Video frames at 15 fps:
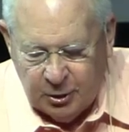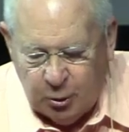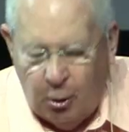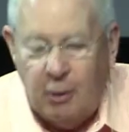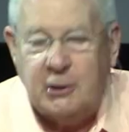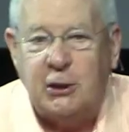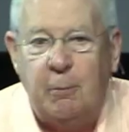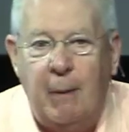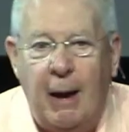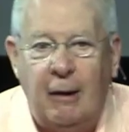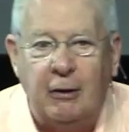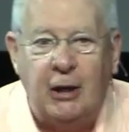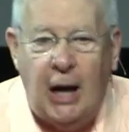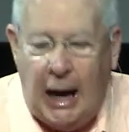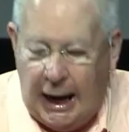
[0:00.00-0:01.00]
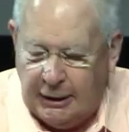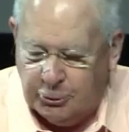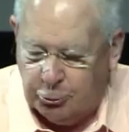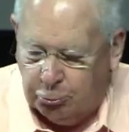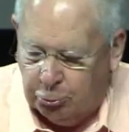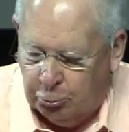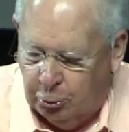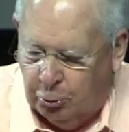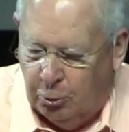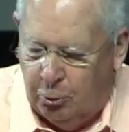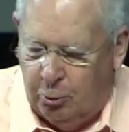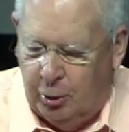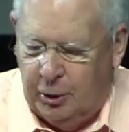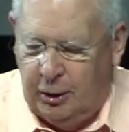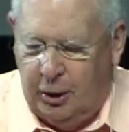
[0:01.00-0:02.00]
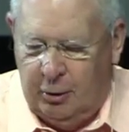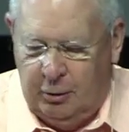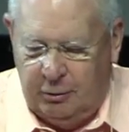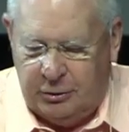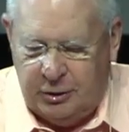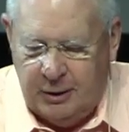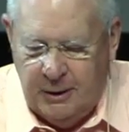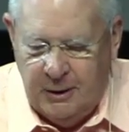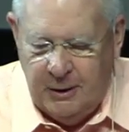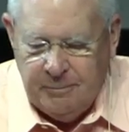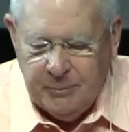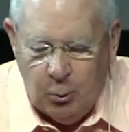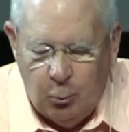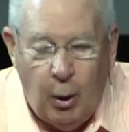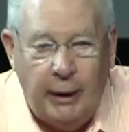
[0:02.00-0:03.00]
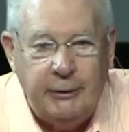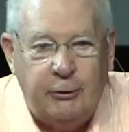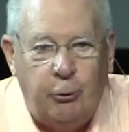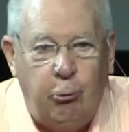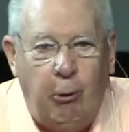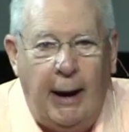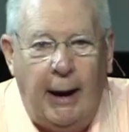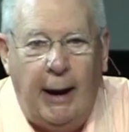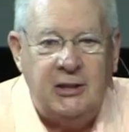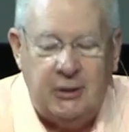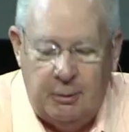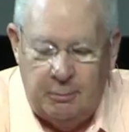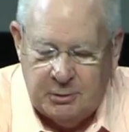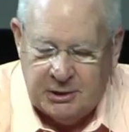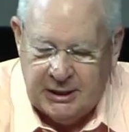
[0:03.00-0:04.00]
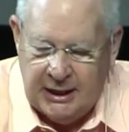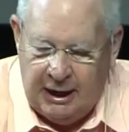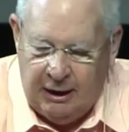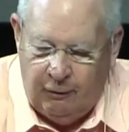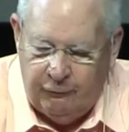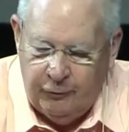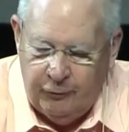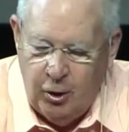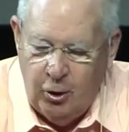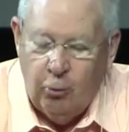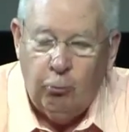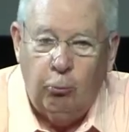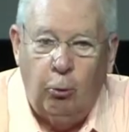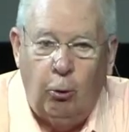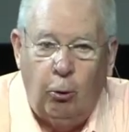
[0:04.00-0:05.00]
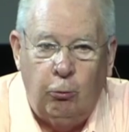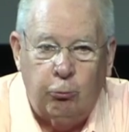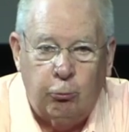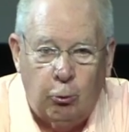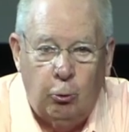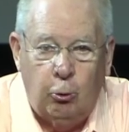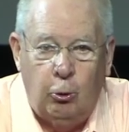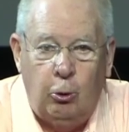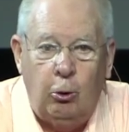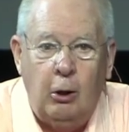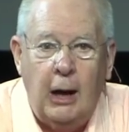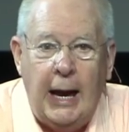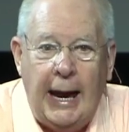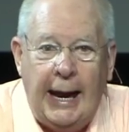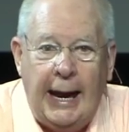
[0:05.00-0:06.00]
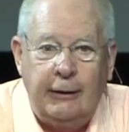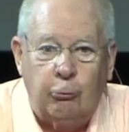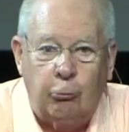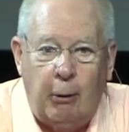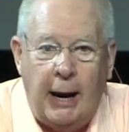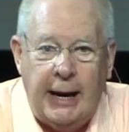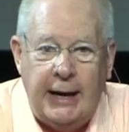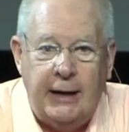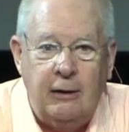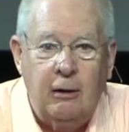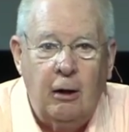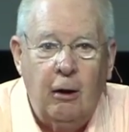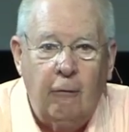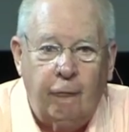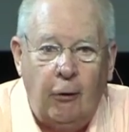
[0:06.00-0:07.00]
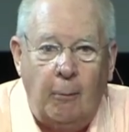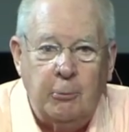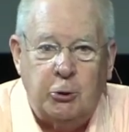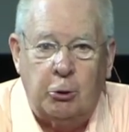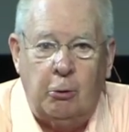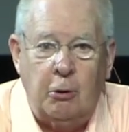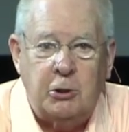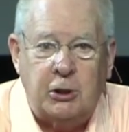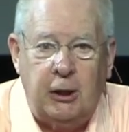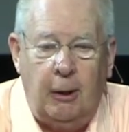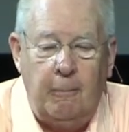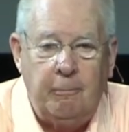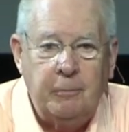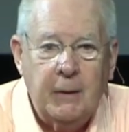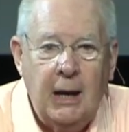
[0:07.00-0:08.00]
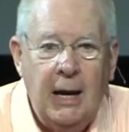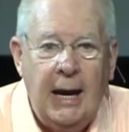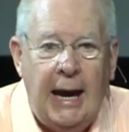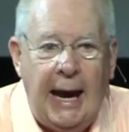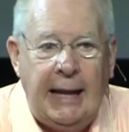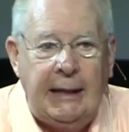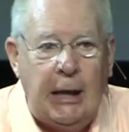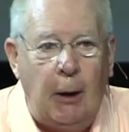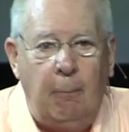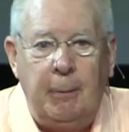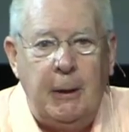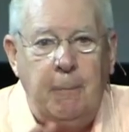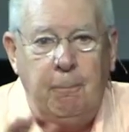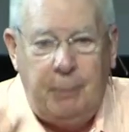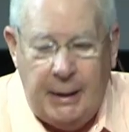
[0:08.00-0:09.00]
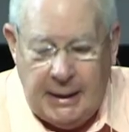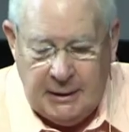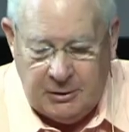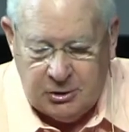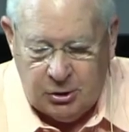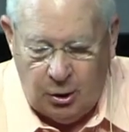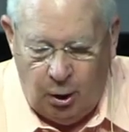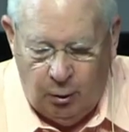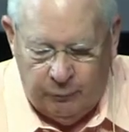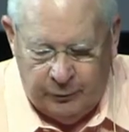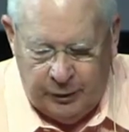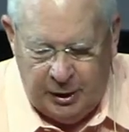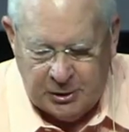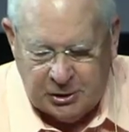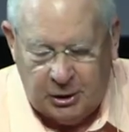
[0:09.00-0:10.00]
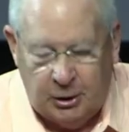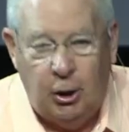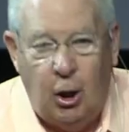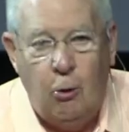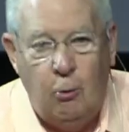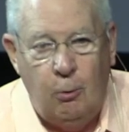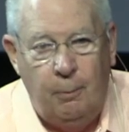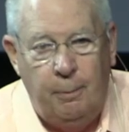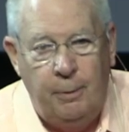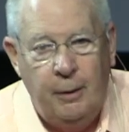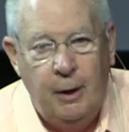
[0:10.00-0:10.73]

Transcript: talks about God's rule on earth when Christ himself will rule and reign from Jerusalem, and there'll be peace over this globe.